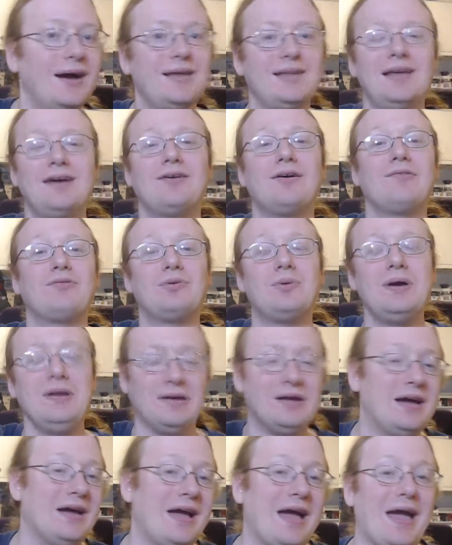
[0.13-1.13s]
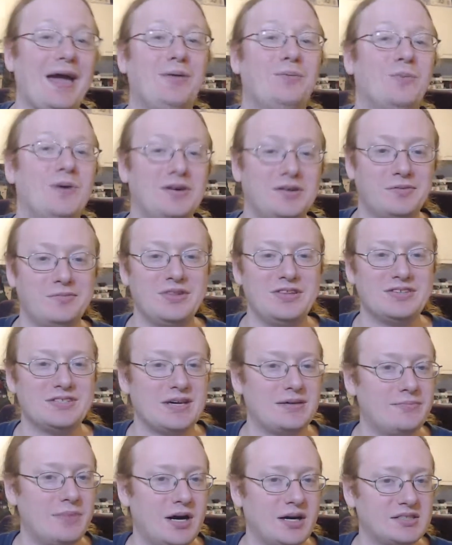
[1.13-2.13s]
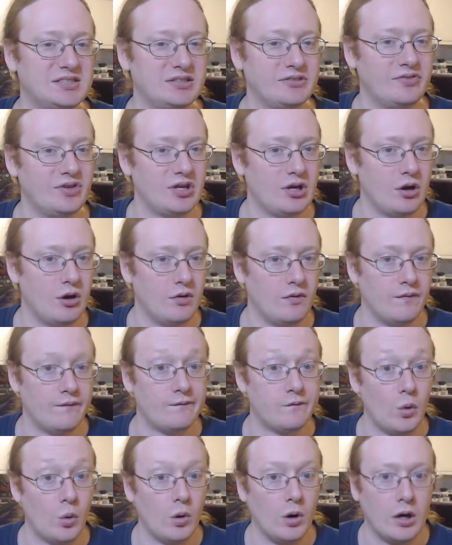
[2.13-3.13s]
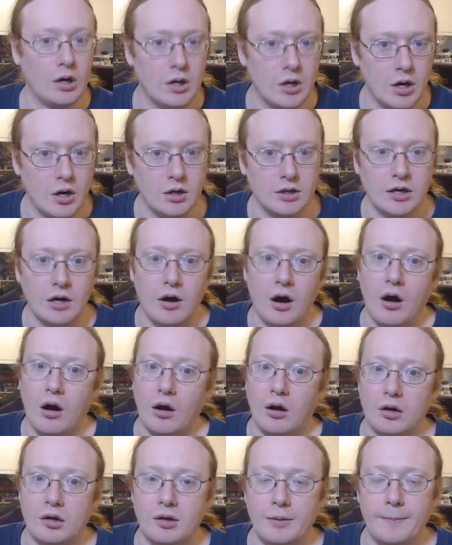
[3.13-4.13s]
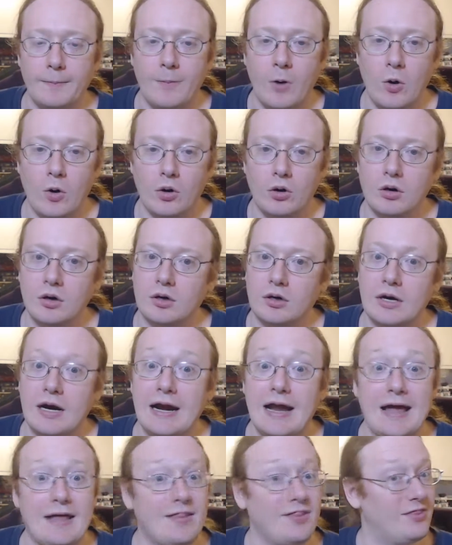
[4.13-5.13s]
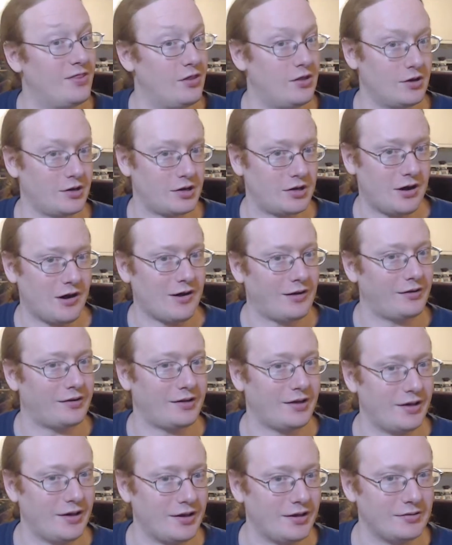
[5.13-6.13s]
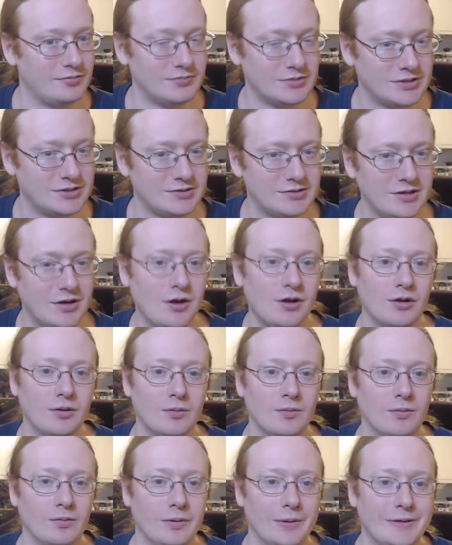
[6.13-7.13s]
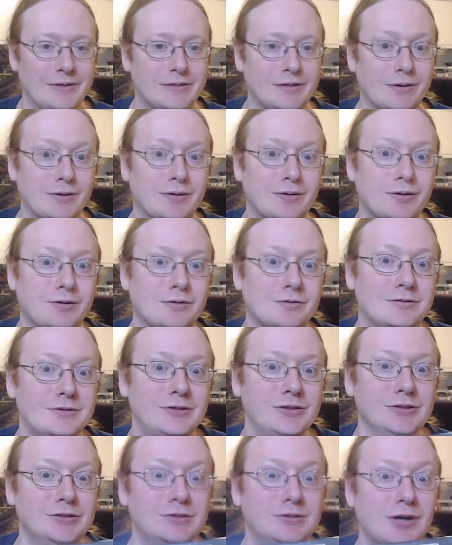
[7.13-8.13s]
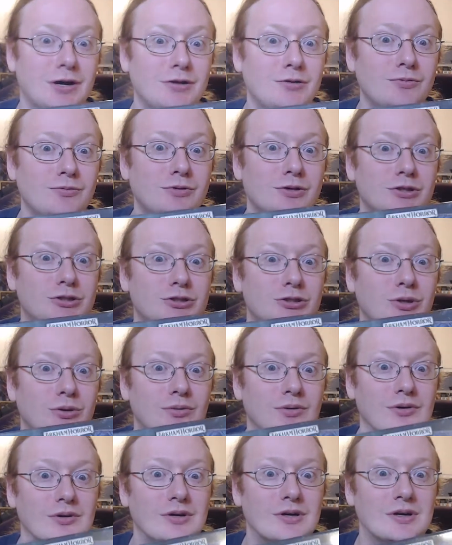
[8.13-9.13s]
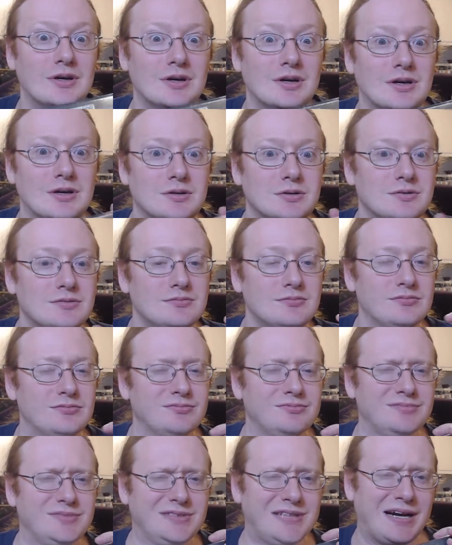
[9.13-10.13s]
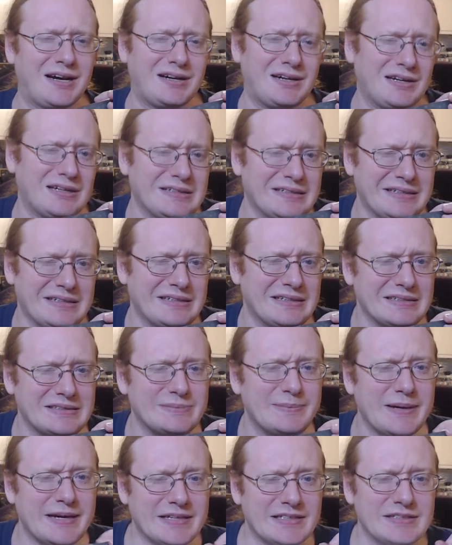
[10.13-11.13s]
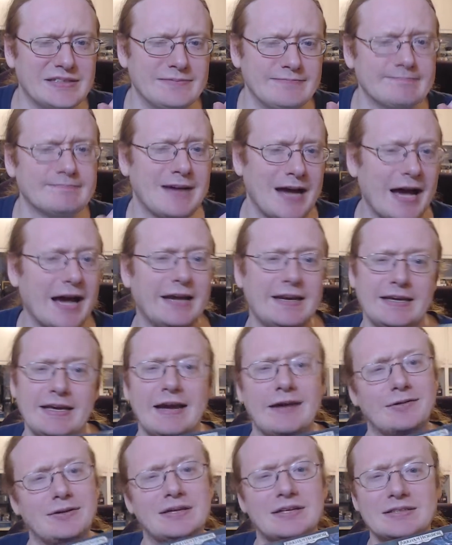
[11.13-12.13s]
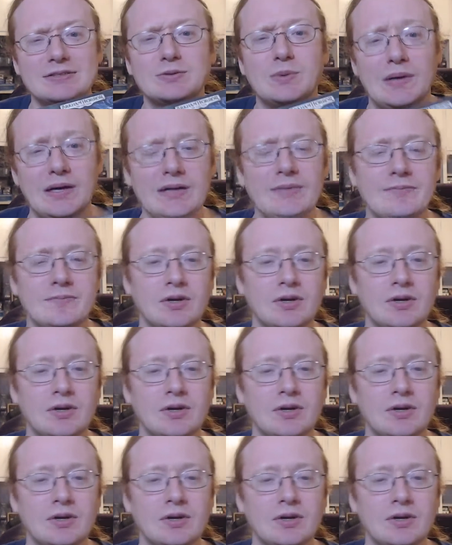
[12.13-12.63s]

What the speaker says: Hello everyone, and welcome to this unboxing video for Arkham Horror, the card games, Return to Dunwich Horror. Technically an expansion, I'd count it as one.